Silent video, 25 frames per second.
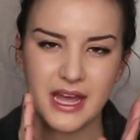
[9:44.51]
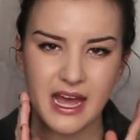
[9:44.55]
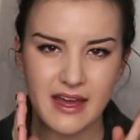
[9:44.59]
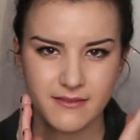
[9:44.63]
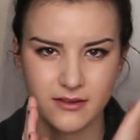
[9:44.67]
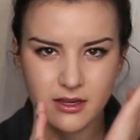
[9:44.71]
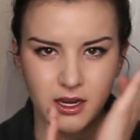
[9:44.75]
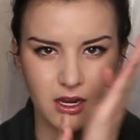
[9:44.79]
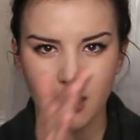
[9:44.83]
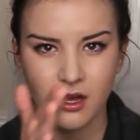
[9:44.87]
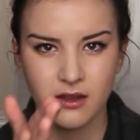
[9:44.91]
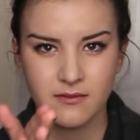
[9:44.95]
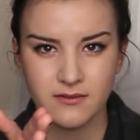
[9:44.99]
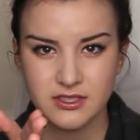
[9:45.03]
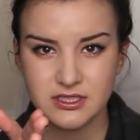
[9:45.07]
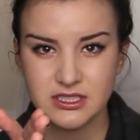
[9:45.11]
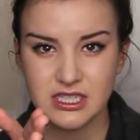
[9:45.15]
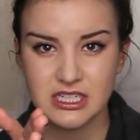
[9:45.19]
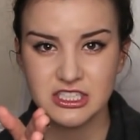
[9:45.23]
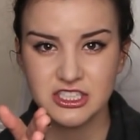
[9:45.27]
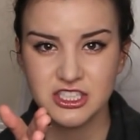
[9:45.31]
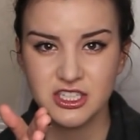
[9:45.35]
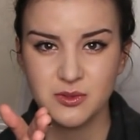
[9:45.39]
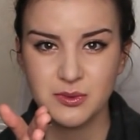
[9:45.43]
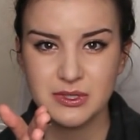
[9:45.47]
having a
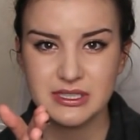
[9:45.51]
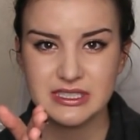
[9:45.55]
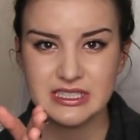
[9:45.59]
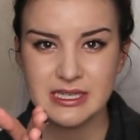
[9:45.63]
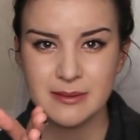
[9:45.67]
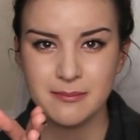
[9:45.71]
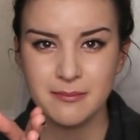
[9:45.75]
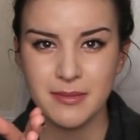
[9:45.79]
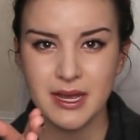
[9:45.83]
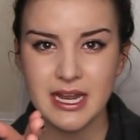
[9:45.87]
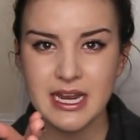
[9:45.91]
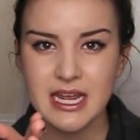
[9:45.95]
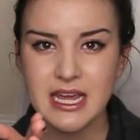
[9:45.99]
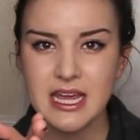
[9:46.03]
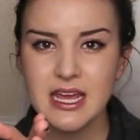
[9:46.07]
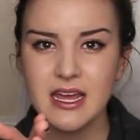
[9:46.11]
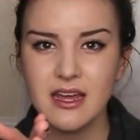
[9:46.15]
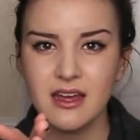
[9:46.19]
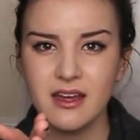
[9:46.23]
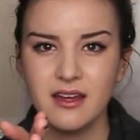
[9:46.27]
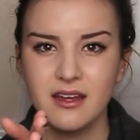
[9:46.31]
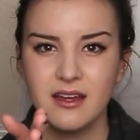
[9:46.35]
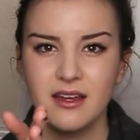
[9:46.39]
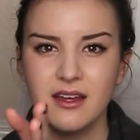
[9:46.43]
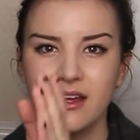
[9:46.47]
conversation with
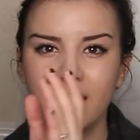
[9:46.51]
somebody,